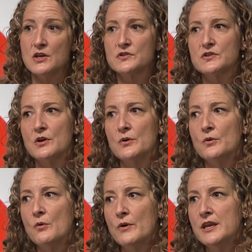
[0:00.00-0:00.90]

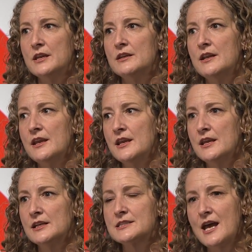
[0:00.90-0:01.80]
So in
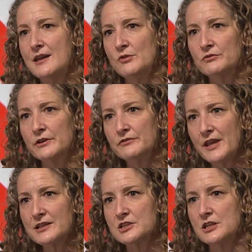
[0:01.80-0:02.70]
a time of
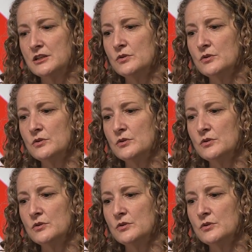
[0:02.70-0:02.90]
reflection,